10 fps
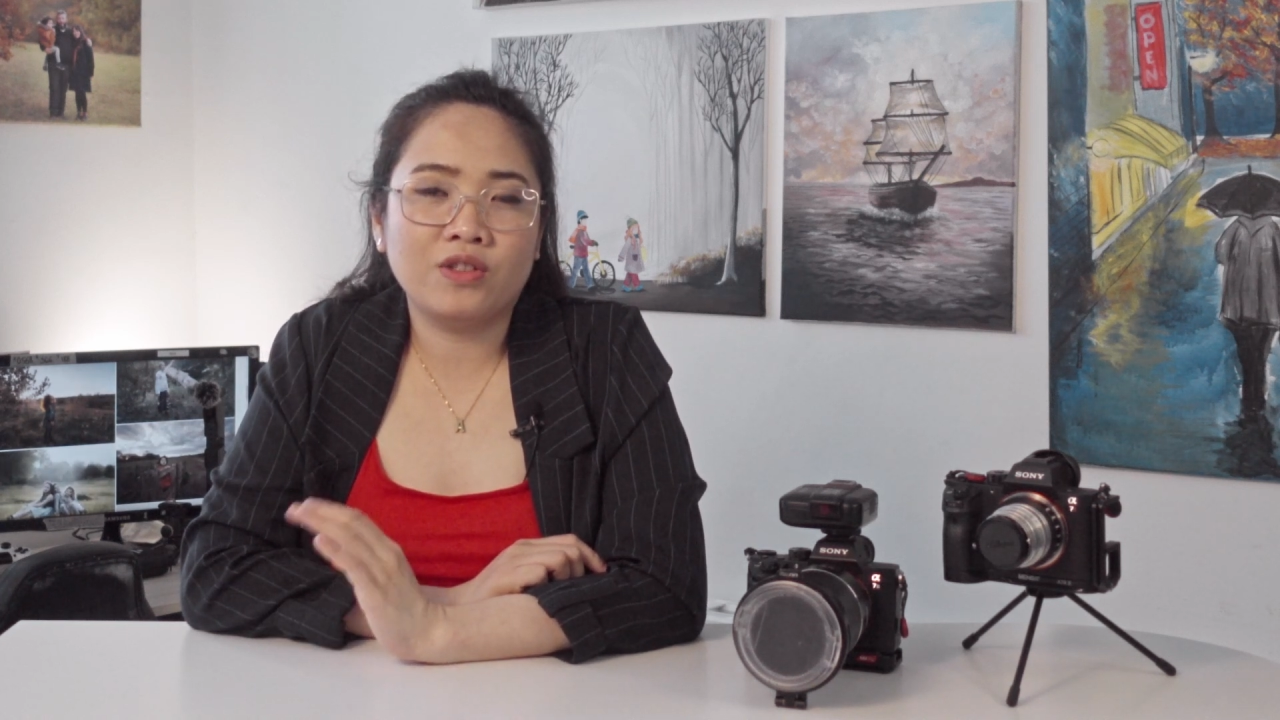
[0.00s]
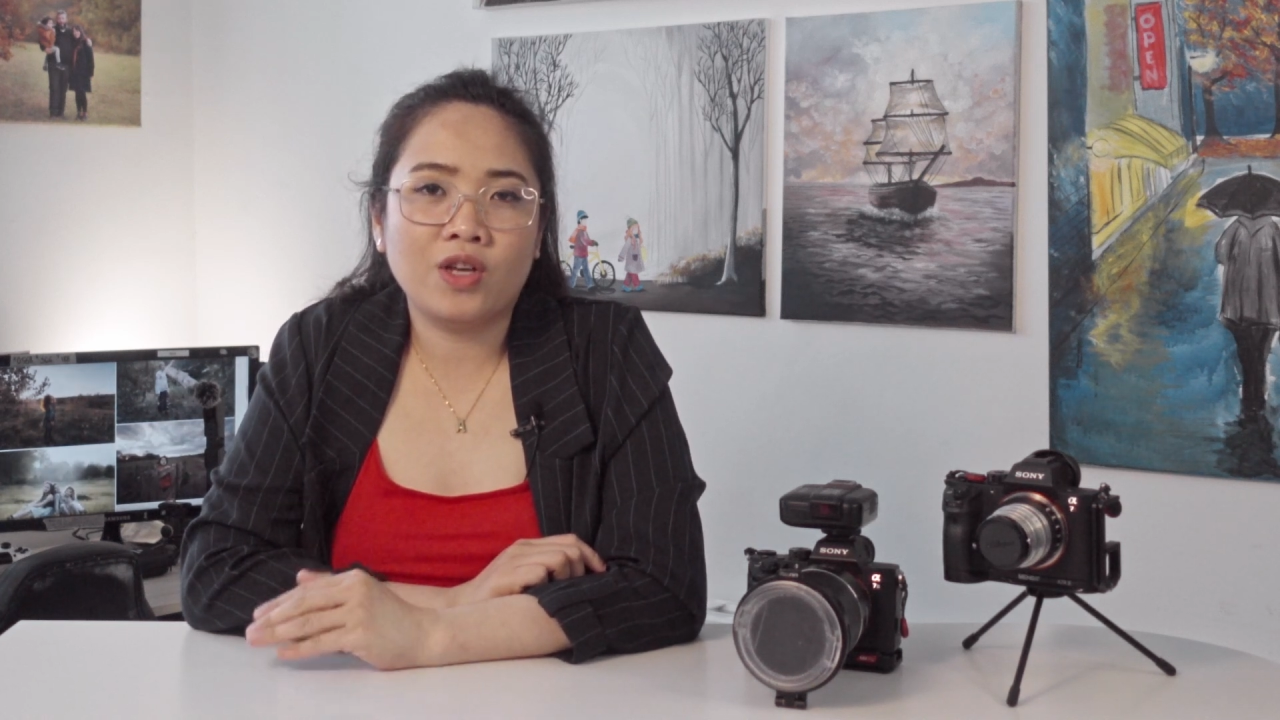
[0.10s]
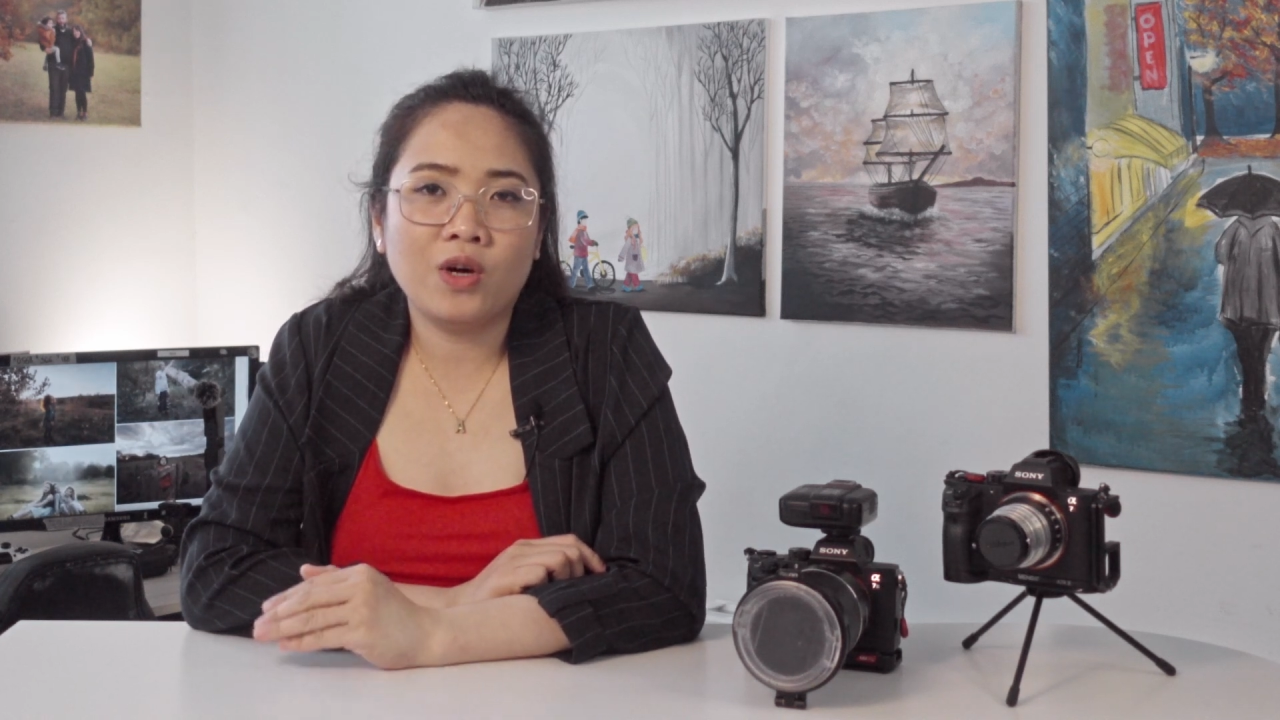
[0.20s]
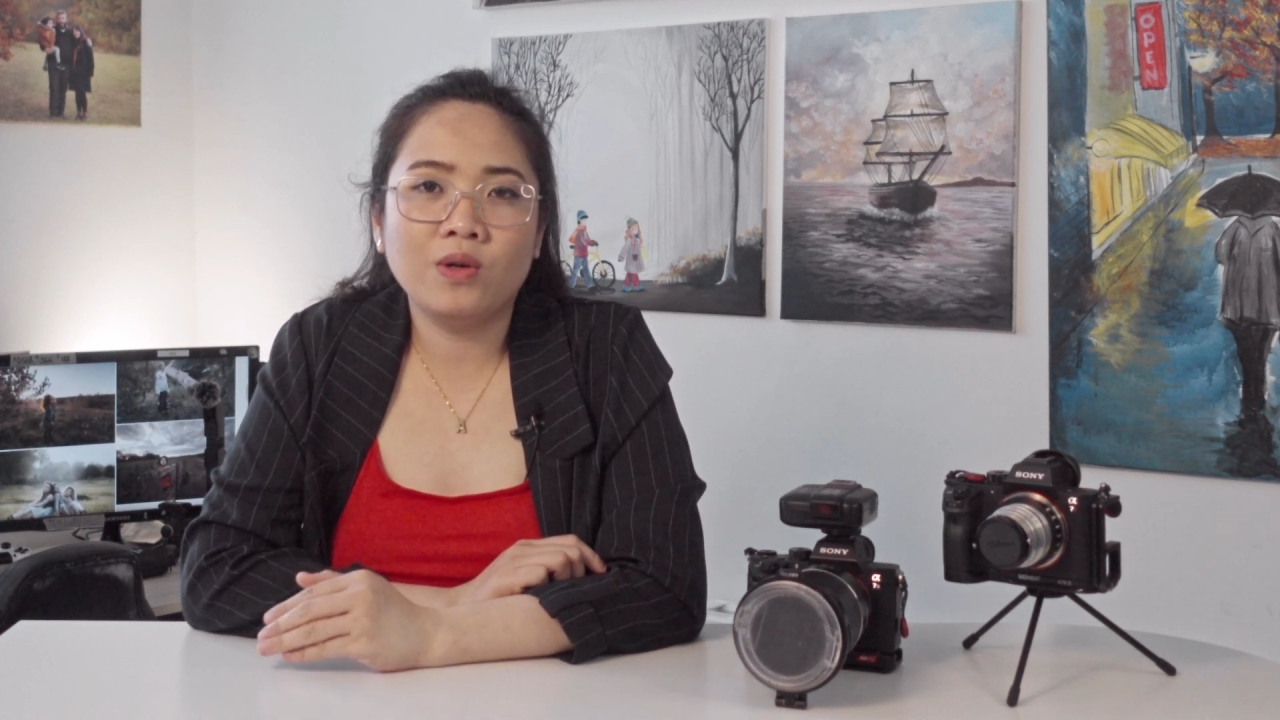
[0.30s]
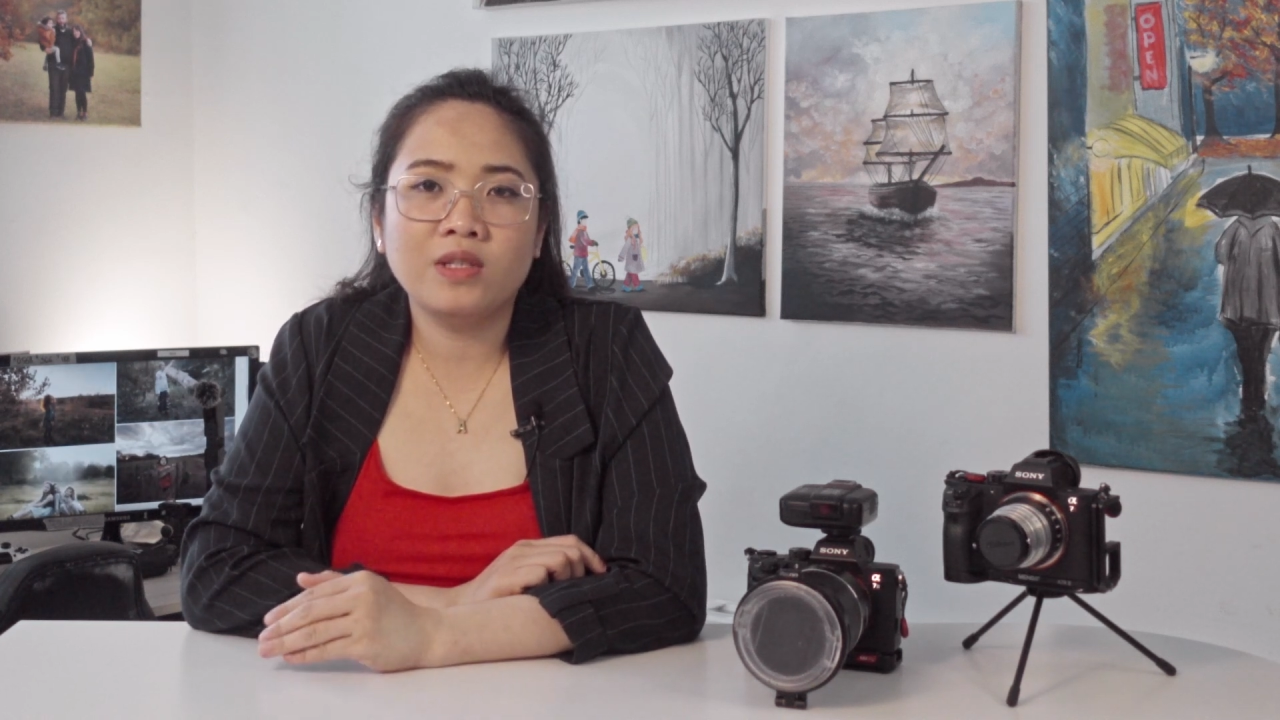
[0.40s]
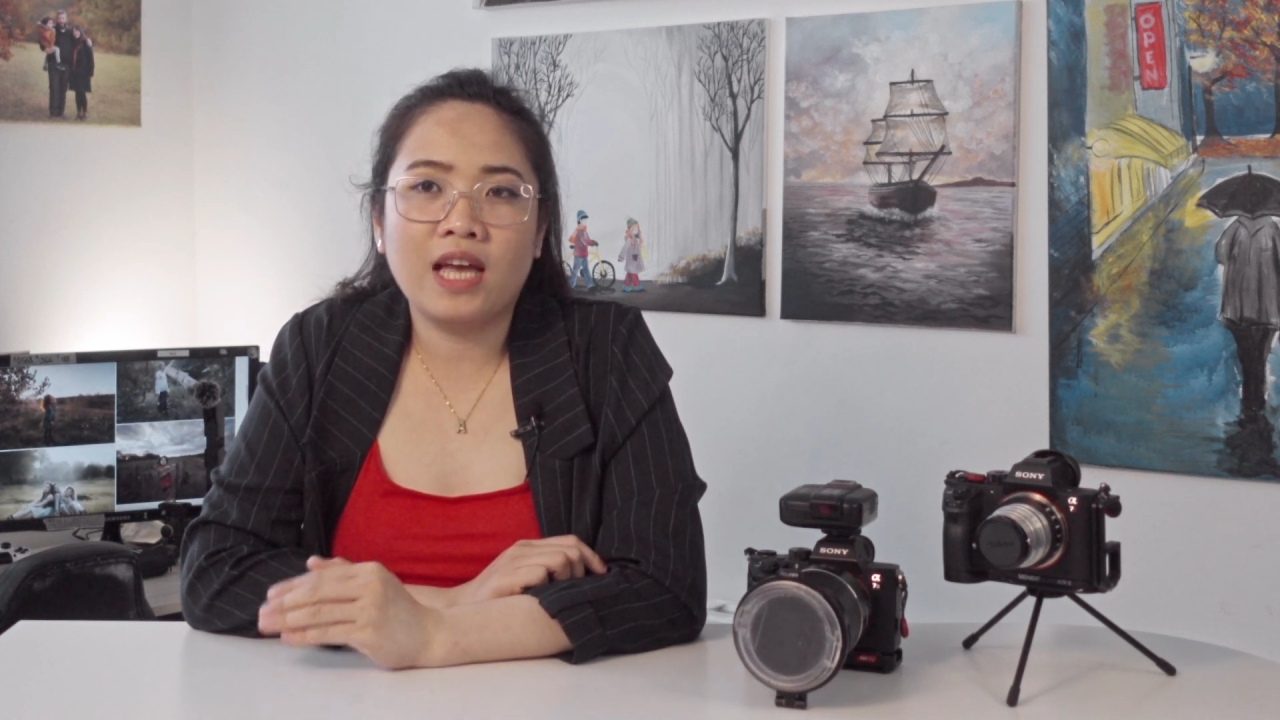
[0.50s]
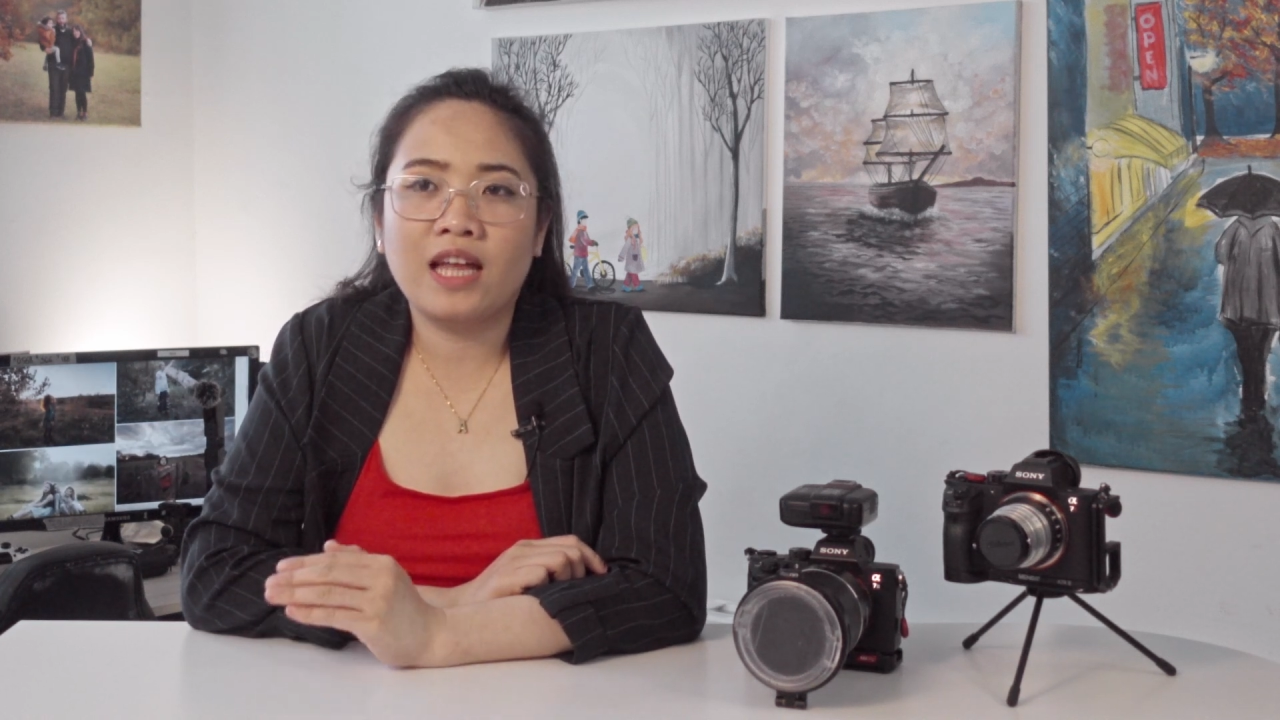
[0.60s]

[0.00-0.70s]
tones